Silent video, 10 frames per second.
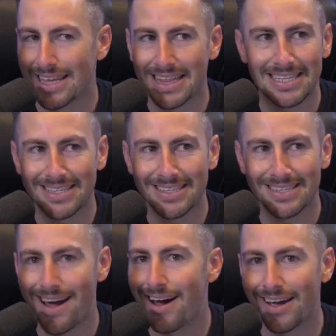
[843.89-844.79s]
Like, this is
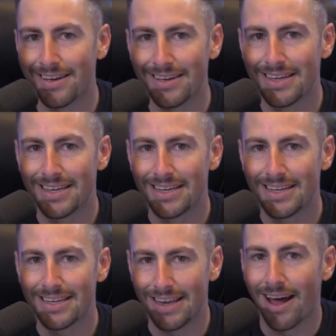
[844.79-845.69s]
not,
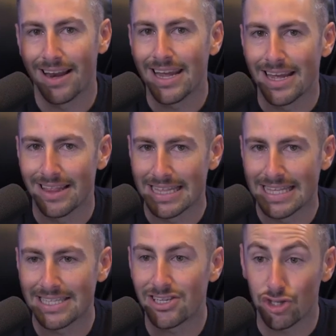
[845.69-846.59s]
not it. Like,
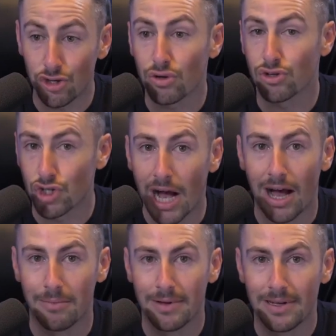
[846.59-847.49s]
this is your
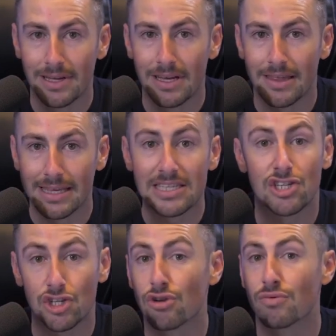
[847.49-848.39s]
job. This
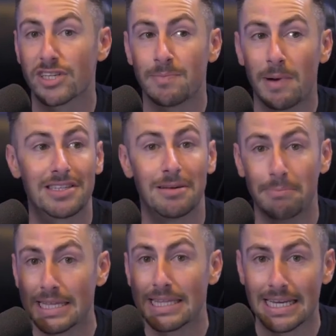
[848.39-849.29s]
is your
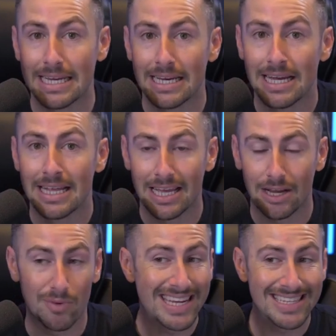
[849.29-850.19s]
responsibility. Like,
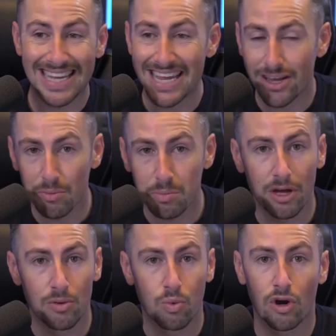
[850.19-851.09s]
we could take your
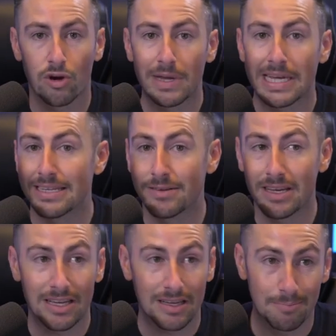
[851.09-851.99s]
blood work. We can
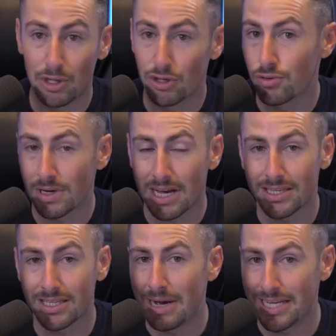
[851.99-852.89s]
build you a
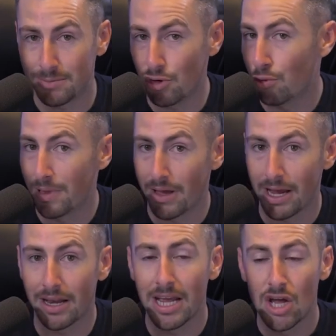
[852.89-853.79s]
customized meal
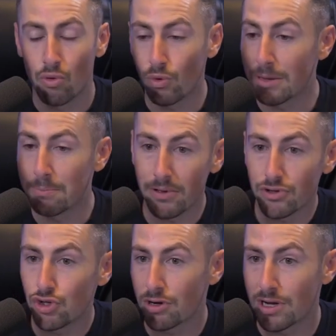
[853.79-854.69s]
plan. We could
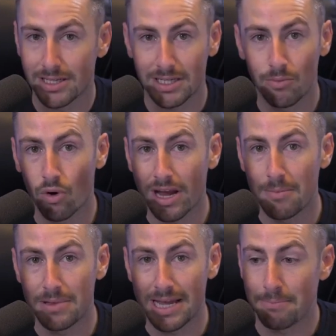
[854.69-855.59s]
build you a custom
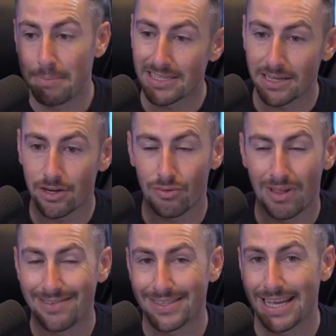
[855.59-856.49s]
workout plan based on your
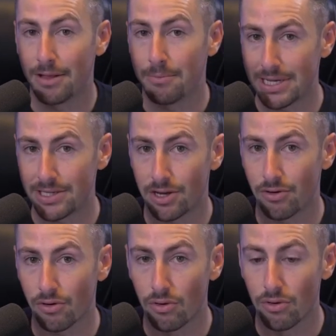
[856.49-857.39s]
lifestyle and based on
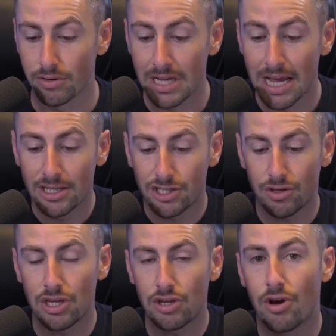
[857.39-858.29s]
your goals, so
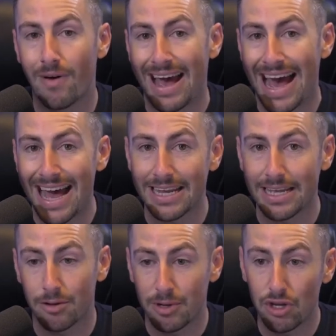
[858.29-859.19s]
that you know how to get
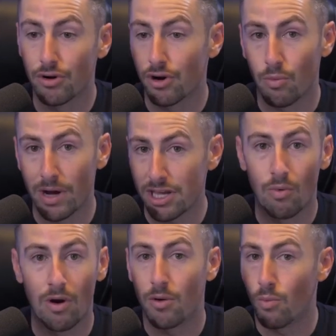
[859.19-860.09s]
there, but you don't know what you
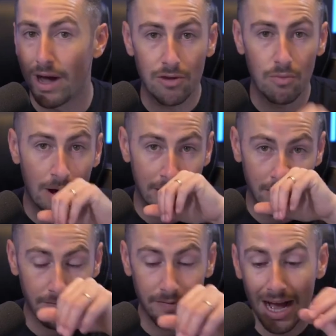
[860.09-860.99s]
want, why you want it. And
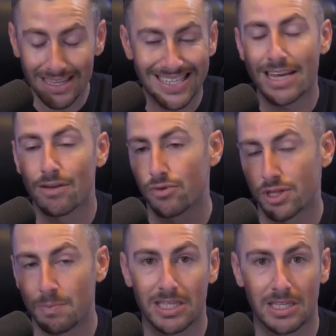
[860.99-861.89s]
you've not taken
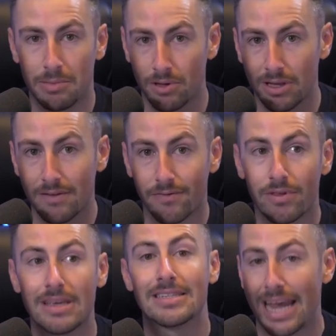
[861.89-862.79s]
responsibility for
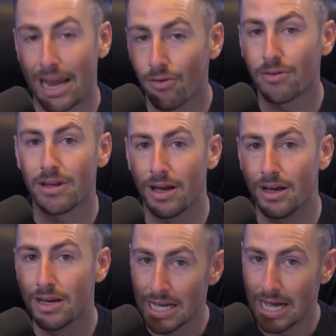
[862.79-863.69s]
this area
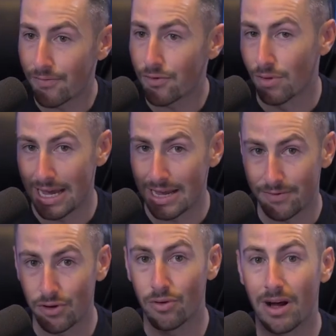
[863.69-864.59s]
of your life.
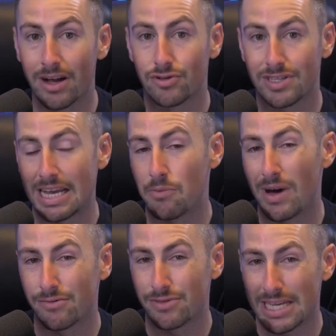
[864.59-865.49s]
You don't understand
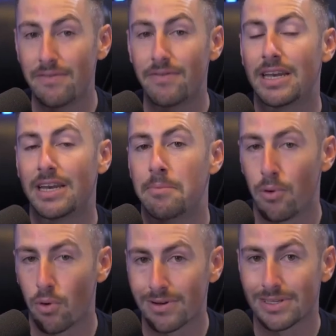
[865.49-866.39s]
why there's even an
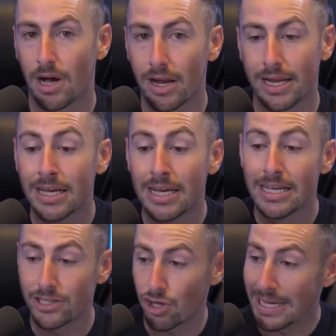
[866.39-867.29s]
importance on it.
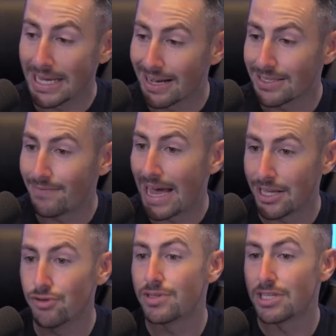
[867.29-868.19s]
So because of that,
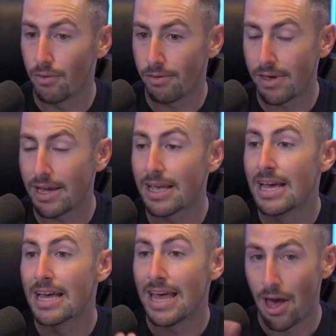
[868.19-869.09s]
you still think
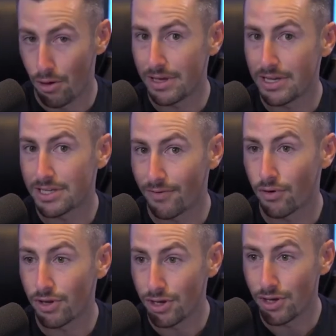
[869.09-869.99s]
health is for
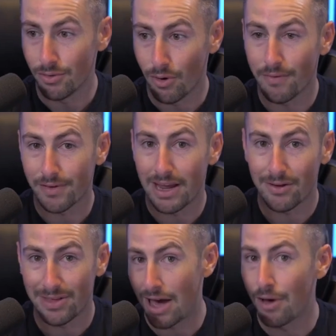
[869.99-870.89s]
you over
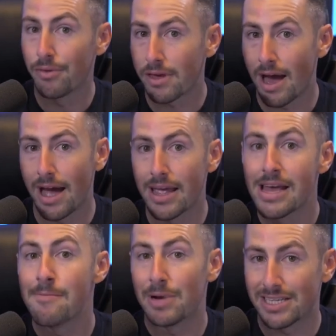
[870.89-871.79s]
there, the health guy,
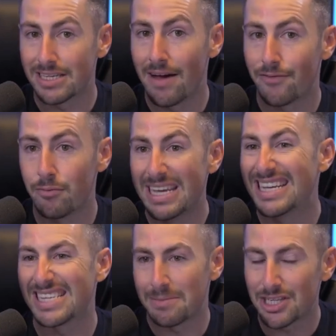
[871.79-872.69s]
but it's not for me,
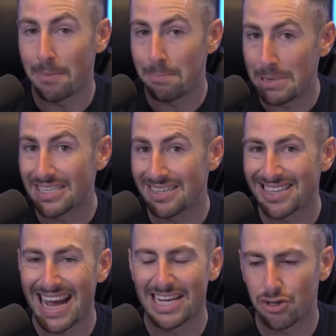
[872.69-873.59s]
because I'm just a business
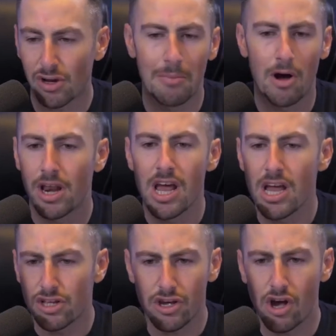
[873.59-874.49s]
guy. So come on.
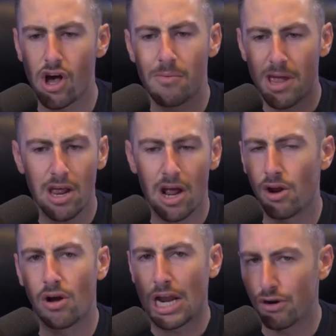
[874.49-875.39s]
Yeah, man, I
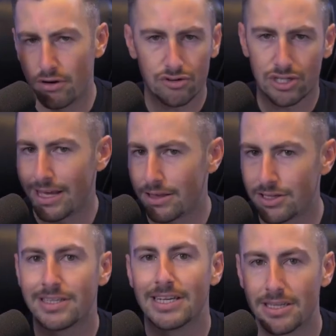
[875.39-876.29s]
don't, I don't understand
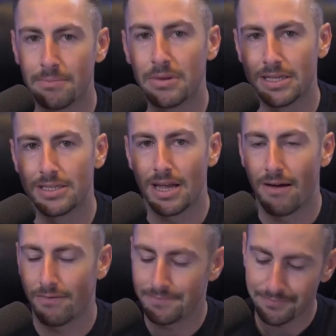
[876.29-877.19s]
this discipline stuff.